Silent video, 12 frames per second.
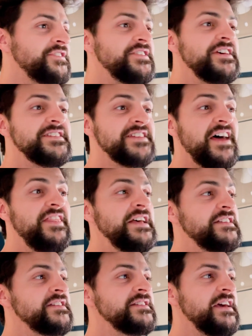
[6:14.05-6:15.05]
This
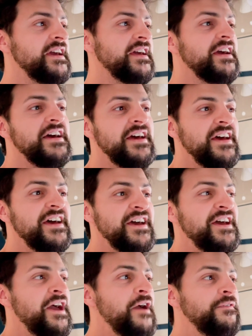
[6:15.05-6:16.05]
is like,
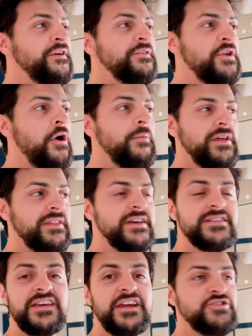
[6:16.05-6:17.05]
if you know me, this
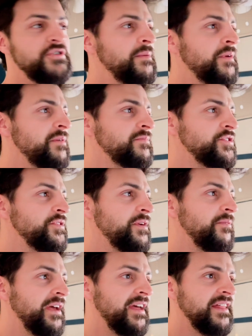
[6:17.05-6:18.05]
is like a dream come true to
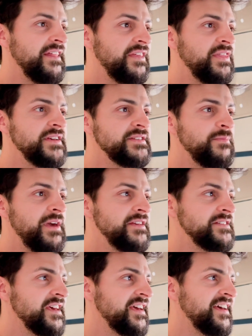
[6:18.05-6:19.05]
me. Like, this is
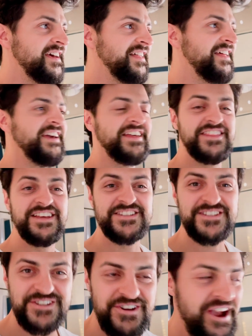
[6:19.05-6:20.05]
amazing. Like, this
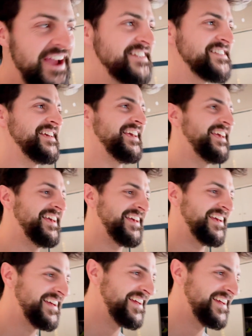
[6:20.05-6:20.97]
is crazy.